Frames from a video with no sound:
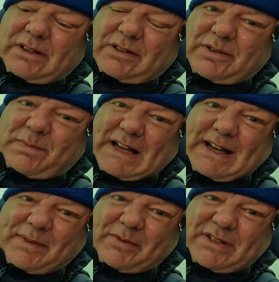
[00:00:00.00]
Because
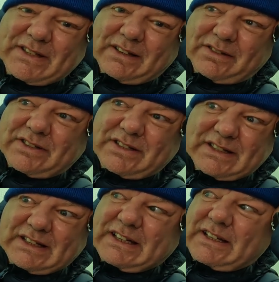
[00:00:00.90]
part of me was thinking just
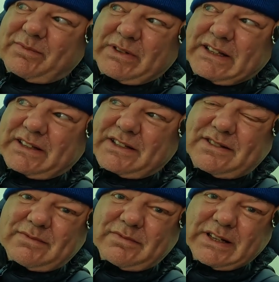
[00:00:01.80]
stay here and wait
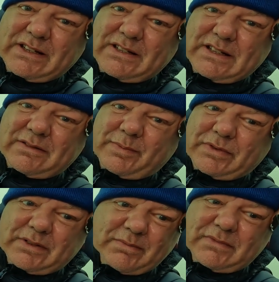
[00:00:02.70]
this wind out,
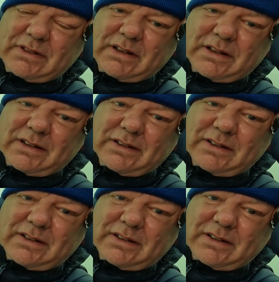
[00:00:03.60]
but no.